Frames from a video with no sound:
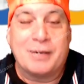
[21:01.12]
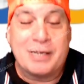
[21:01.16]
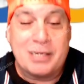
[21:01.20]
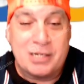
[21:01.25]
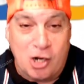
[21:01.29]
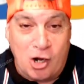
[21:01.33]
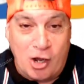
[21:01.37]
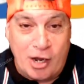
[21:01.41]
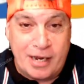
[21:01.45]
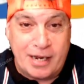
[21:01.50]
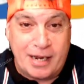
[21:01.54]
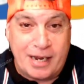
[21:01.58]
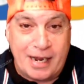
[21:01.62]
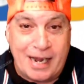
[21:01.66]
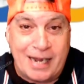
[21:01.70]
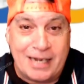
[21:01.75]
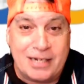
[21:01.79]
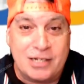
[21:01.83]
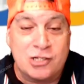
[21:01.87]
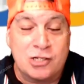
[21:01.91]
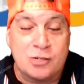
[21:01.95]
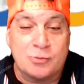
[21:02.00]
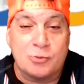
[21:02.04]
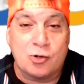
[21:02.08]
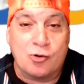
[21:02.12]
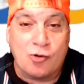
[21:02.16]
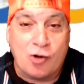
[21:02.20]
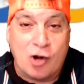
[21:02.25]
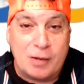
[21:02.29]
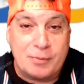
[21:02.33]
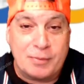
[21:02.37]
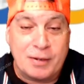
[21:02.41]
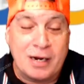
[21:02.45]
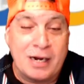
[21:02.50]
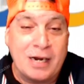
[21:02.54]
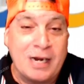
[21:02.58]
Please like and
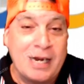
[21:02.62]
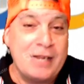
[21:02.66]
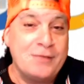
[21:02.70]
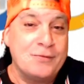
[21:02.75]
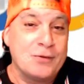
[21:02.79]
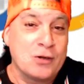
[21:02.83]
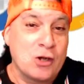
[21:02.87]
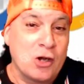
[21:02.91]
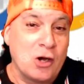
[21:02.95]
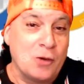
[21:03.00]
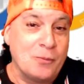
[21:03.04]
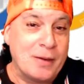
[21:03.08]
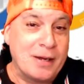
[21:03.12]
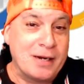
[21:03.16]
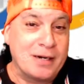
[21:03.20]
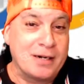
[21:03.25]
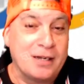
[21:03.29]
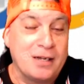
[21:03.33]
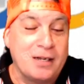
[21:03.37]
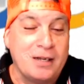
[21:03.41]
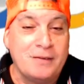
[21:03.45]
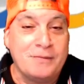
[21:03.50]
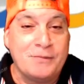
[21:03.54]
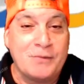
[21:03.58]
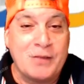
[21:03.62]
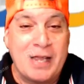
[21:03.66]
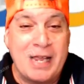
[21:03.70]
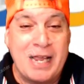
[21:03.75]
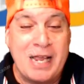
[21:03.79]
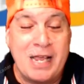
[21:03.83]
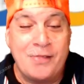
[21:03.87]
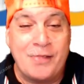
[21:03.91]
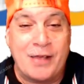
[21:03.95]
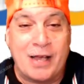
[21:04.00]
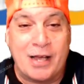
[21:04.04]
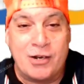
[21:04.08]
subscribe. Leave a comment.
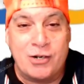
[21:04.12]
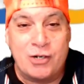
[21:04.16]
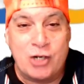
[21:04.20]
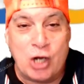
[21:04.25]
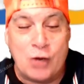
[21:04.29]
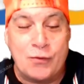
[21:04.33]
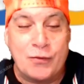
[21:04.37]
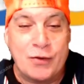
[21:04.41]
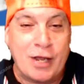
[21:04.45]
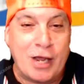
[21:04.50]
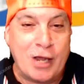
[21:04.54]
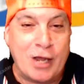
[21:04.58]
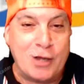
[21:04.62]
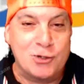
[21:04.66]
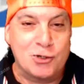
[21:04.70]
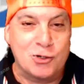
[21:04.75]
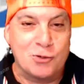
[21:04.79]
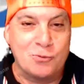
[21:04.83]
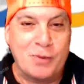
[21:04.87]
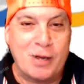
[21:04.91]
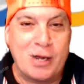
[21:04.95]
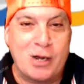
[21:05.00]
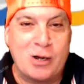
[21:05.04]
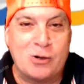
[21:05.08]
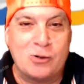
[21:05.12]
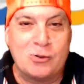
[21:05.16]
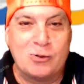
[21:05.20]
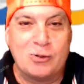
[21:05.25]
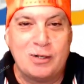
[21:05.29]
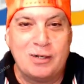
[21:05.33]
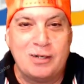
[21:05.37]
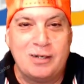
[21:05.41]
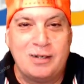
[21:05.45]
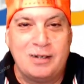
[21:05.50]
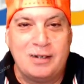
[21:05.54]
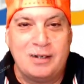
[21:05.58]
Hit that notification bell.